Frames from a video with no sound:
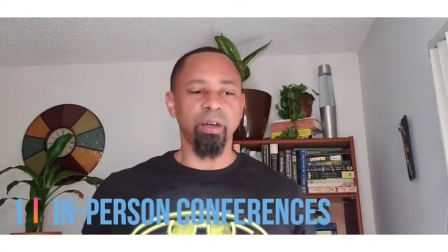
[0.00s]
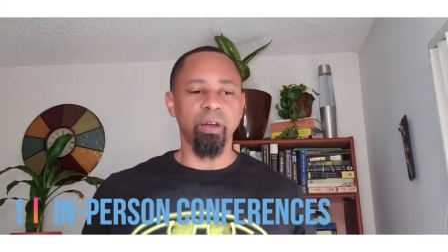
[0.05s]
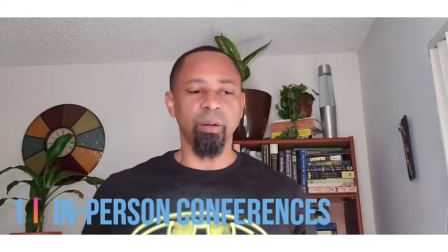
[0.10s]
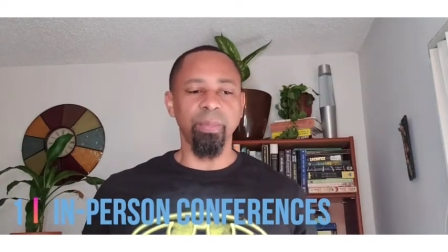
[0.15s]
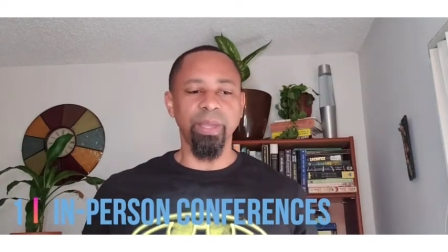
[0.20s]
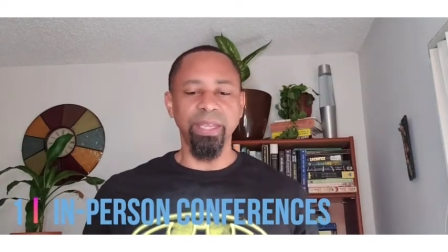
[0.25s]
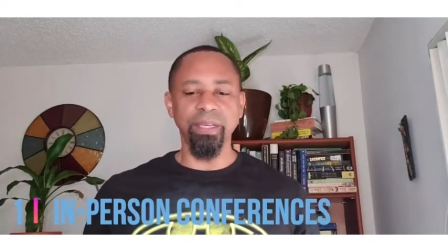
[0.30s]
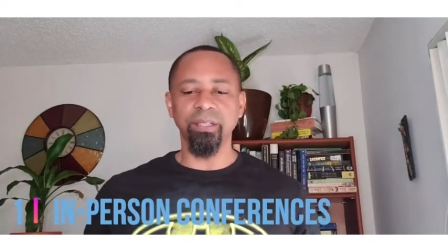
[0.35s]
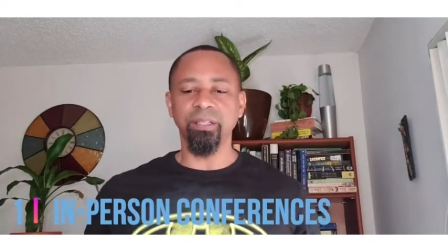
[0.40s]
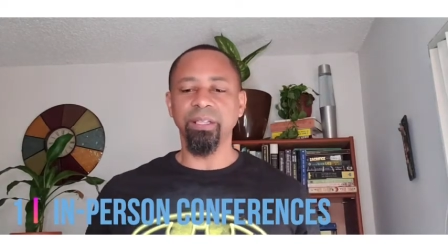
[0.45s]

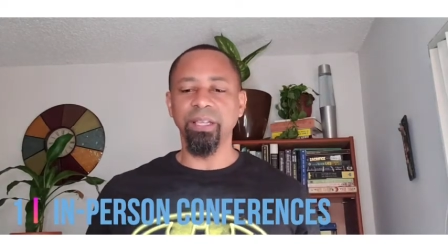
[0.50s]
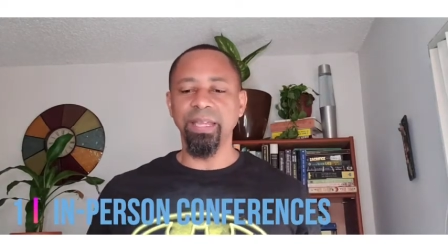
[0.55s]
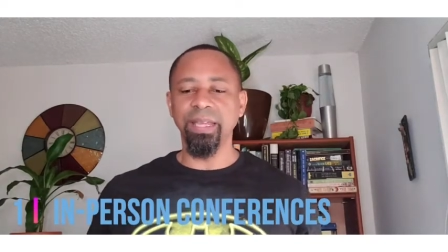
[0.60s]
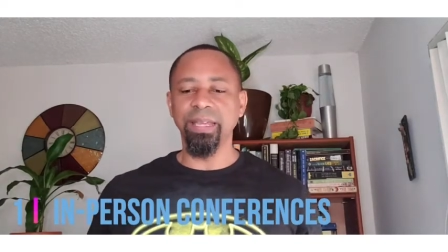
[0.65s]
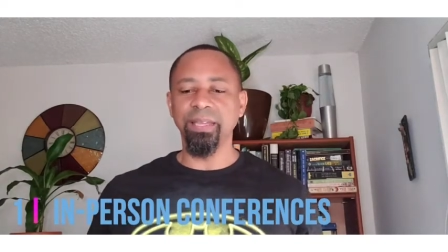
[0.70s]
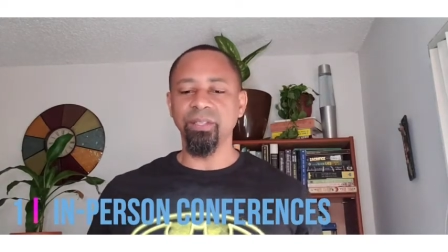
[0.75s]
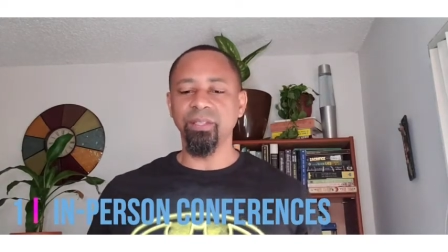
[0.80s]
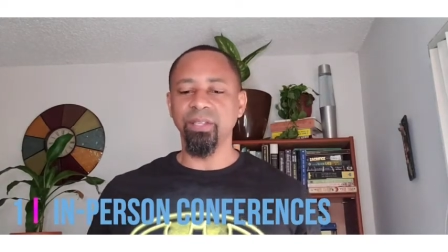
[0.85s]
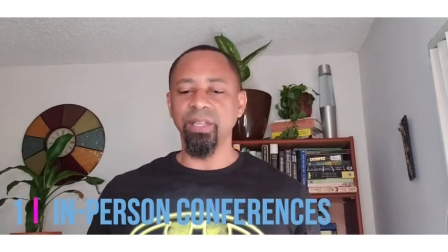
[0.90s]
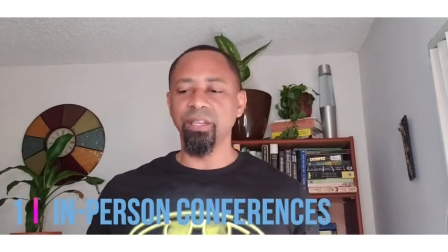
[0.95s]
um, in
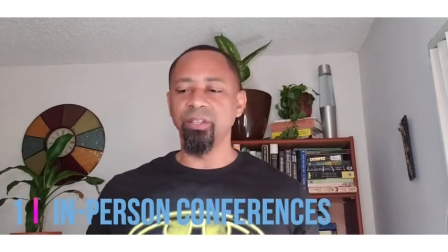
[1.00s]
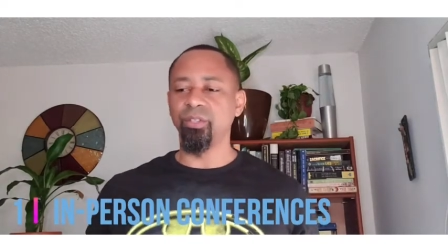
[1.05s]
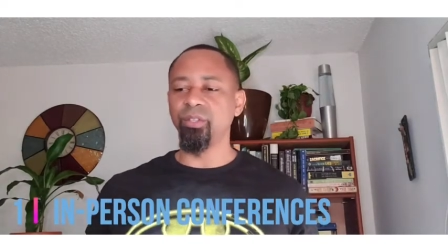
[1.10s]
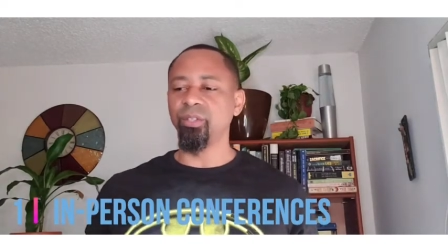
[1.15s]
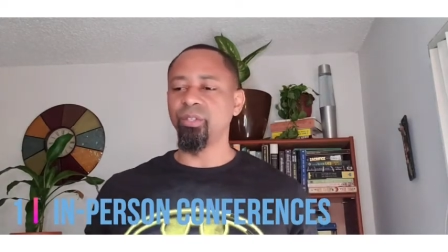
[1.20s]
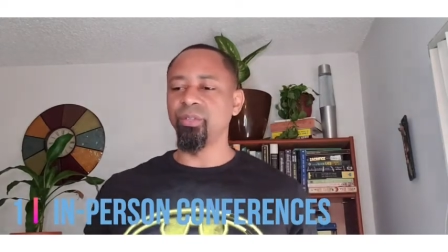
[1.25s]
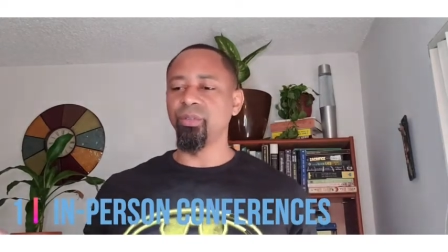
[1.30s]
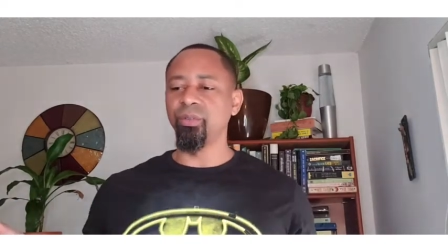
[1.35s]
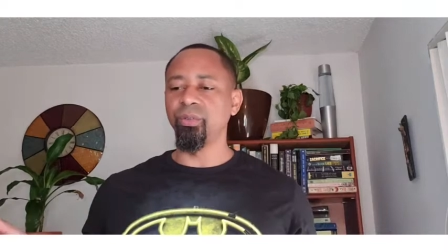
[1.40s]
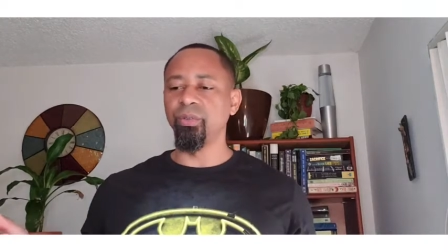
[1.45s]
class and
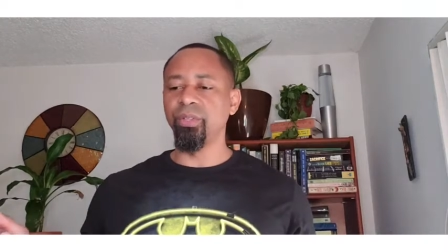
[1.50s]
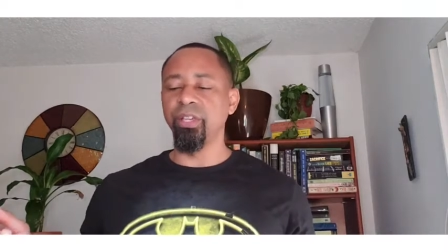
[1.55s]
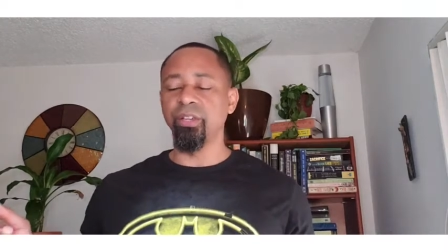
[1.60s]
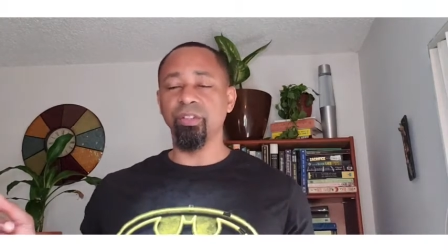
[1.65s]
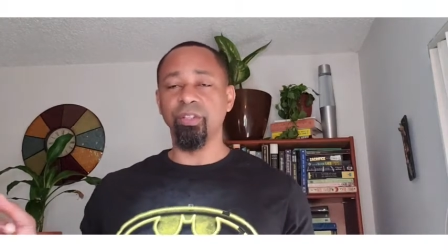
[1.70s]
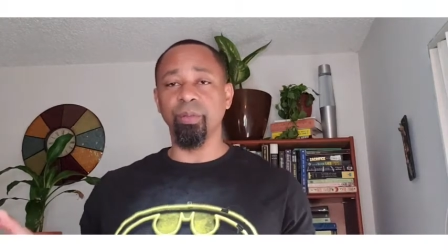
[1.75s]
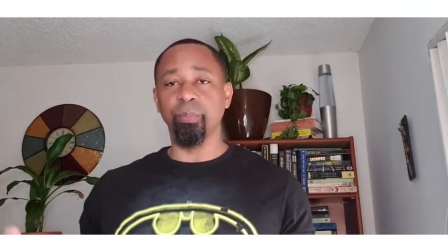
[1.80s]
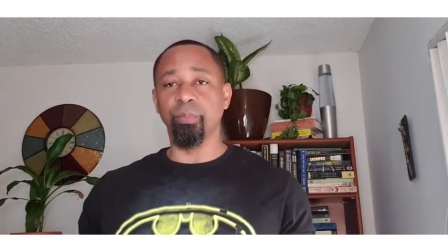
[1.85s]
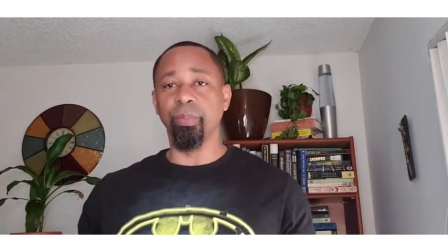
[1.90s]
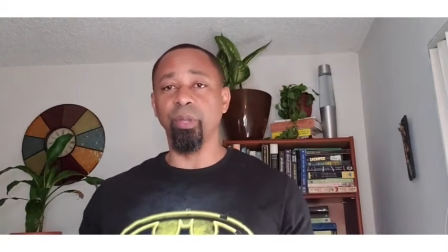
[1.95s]
you
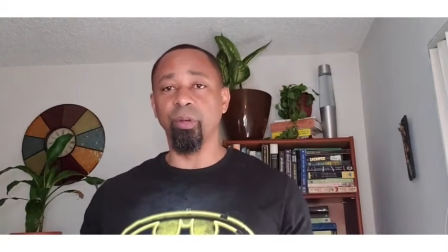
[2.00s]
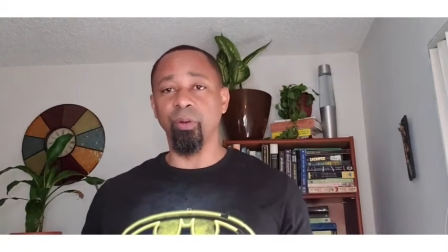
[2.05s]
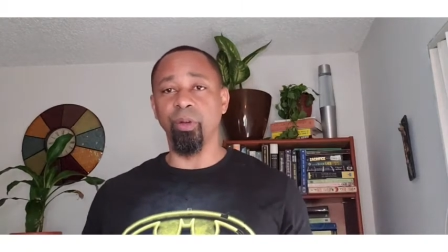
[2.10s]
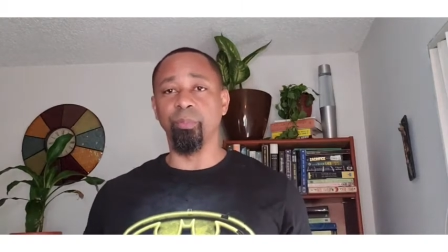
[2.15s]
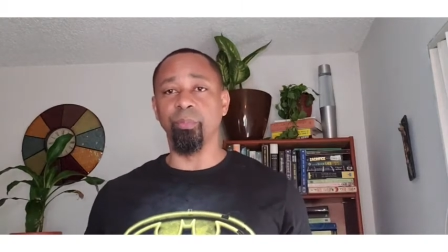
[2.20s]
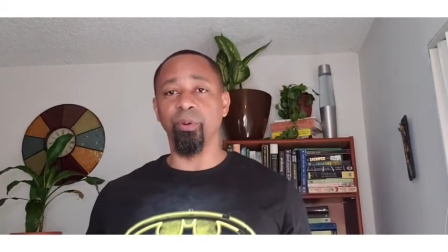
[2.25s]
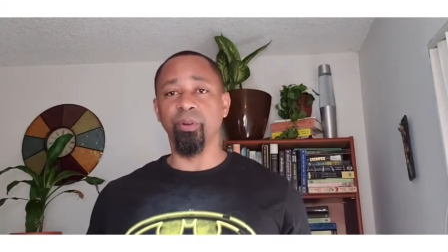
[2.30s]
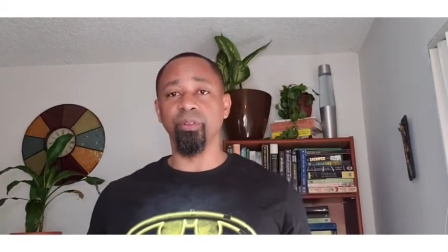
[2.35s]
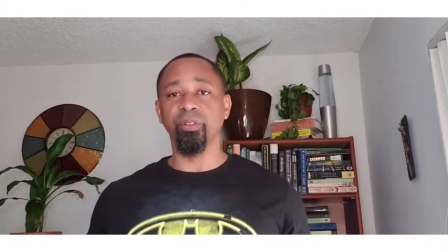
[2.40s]
there's a blow-up,